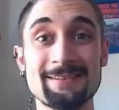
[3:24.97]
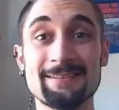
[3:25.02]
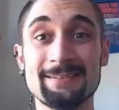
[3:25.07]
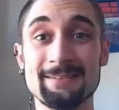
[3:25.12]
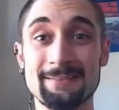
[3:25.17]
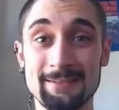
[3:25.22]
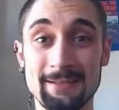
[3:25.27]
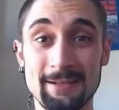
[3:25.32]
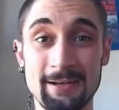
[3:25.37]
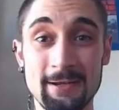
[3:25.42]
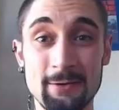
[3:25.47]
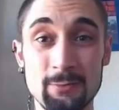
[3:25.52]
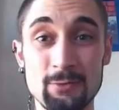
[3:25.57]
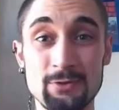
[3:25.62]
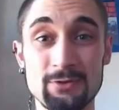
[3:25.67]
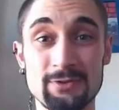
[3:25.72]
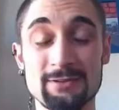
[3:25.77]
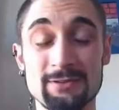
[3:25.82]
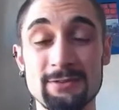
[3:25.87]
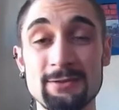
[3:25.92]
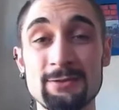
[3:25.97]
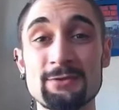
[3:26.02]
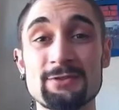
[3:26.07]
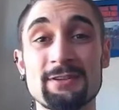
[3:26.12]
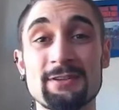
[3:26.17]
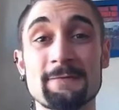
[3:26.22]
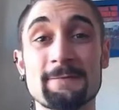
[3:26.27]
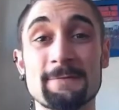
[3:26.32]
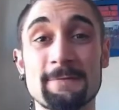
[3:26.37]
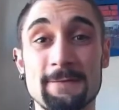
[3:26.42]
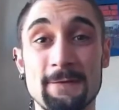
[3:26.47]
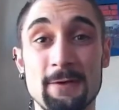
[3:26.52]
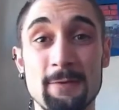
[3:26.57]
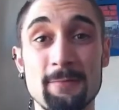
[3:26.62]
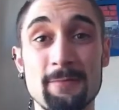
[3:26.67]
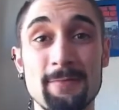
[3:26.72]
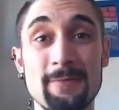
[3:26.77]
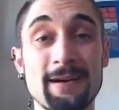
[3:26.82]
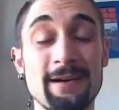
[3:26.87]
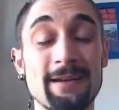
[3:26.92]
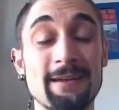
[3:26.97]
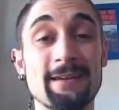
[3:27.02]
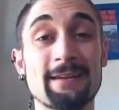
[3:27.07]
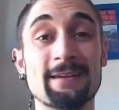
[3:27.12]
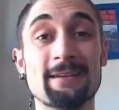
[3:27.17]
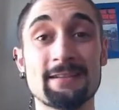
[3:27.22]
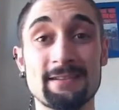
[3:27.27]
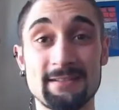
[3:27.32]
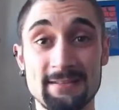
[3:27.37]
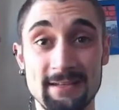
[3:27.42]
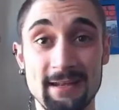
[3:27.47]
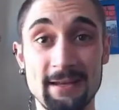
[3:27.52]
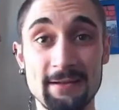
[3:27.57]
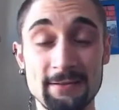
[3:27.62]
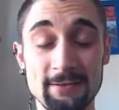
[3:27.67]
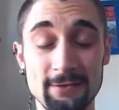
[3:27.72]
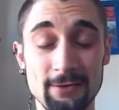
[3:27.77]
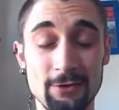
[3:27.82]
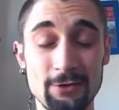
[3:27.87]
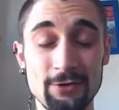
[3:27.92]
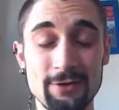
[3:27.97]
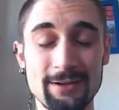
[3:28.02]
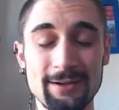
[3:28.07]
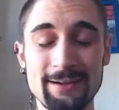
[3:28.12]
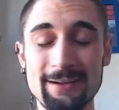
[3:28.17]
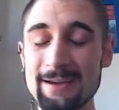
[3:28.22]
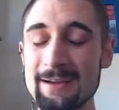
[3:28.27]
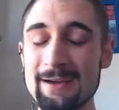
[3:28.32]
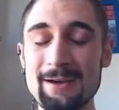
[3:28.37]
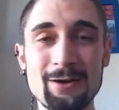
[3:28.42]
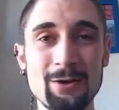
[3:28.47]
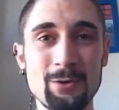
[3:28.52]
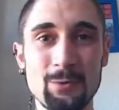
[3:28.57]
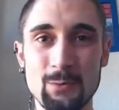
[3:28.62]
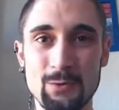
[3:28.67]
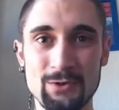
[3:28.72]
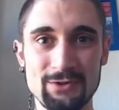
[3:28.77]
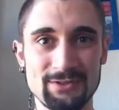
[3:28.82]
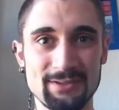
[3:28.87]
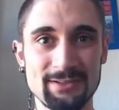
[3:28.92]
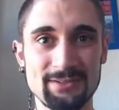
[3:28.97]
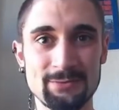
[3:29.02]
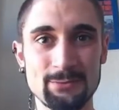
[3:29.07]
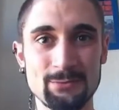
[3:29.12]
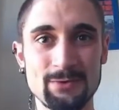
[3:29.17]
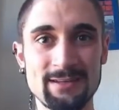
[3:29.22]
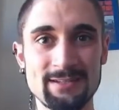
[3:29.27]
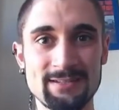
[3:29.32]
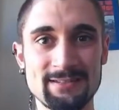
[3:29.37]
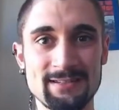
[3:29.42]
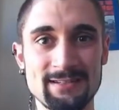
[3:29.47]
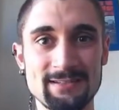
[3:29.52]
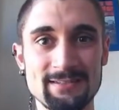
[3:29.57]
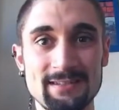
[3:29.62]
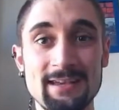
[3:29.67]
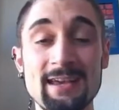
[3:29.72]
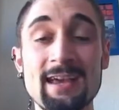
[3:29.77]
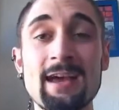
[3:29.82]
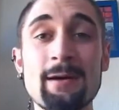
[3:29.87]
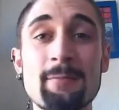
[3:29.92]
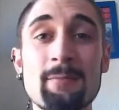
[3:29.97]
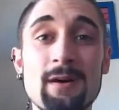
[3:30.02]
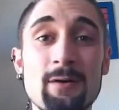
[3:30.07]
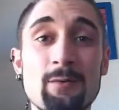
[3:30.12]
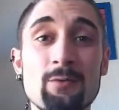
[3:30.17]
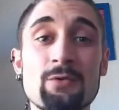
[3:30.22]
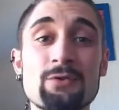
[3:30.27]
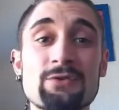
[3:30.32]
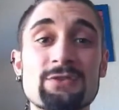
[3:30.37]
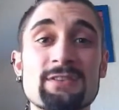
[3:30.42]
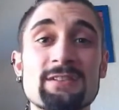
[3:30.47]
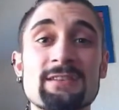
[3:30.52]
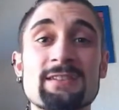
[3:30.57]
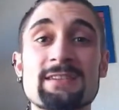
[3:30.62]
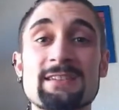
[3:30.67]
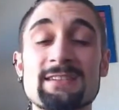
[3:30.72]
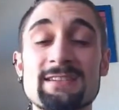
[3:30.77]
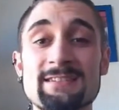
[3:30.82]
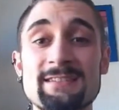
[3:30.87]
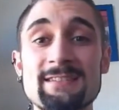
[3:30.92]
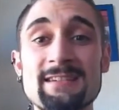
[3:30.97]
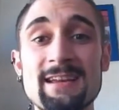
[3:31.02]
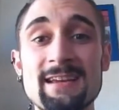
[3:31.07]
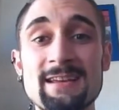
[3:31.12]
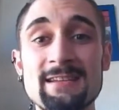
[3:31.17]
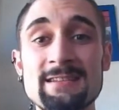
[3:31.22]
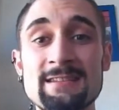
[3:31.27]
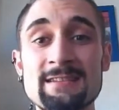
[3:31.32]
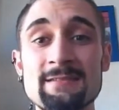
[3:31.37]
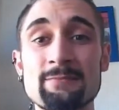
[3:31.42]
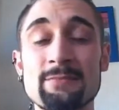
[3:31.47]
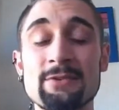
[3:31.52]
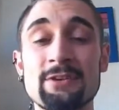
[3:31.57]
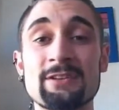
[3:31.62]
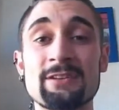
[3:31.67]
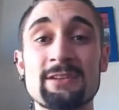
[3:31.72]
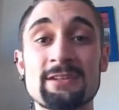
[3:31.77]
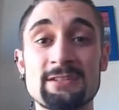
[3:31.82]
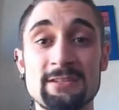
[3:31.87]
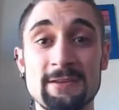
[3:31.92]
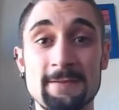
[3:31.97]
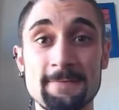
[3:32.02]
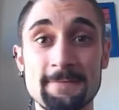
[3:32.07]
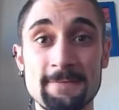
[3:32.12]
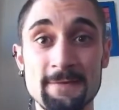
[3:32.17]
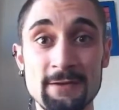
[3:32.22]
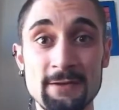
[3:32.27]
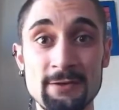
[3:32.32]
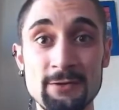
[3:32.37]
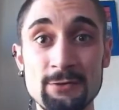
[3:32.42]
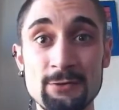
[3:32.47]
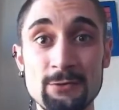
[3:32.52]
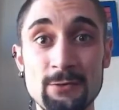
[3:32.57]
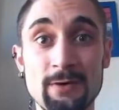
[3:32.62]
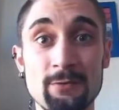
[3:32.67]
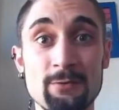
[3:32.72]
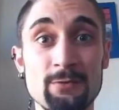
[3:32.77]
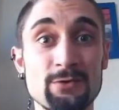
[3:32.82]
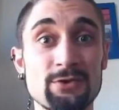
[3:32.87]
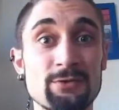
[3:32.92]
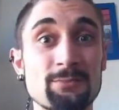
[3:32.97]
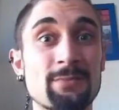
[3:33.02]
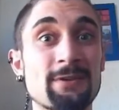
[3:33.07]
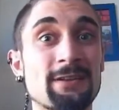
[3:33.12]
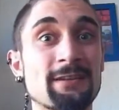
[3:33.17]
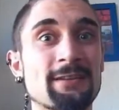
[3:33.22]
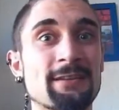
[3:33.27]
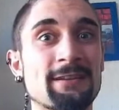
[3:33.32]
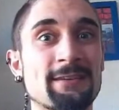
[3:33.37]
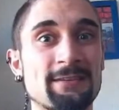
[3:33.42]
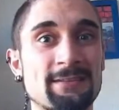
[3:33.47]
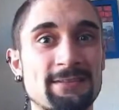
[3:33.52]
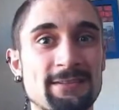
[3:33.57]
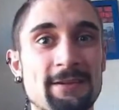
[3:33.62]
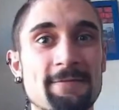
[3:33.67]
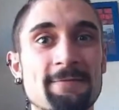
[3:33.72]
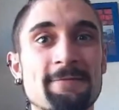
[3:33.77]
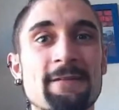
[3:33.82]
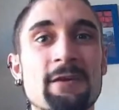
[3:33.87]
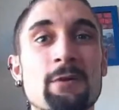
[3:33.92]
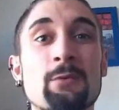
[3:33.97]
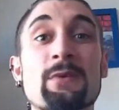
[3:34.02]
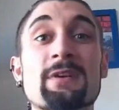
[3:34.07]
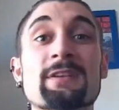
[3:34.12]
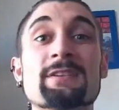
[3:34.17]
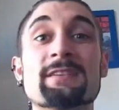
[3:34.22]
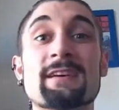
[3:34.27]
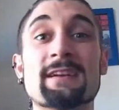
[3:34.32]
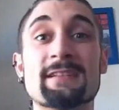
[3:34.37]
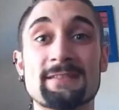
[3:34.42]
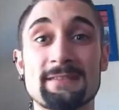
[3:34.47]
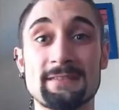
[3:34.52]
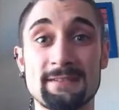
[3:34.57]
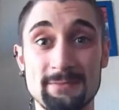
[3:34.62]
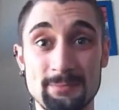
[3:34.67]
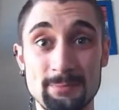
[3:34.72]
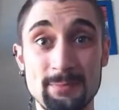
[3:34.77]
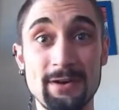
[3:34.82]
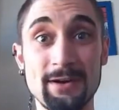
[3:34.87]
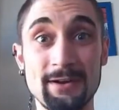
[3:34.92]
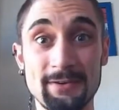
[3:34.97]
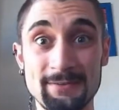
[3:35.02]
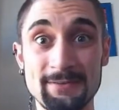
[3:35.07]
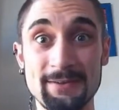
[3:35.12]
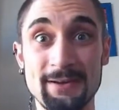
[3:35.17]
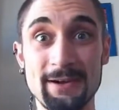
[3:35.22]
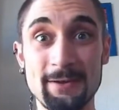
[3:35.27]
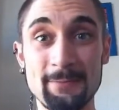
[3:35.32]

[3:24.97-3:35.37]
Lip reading: that I was losing from my SandClock wasn't wasted, but was instead building something new. I was building something with that spare time.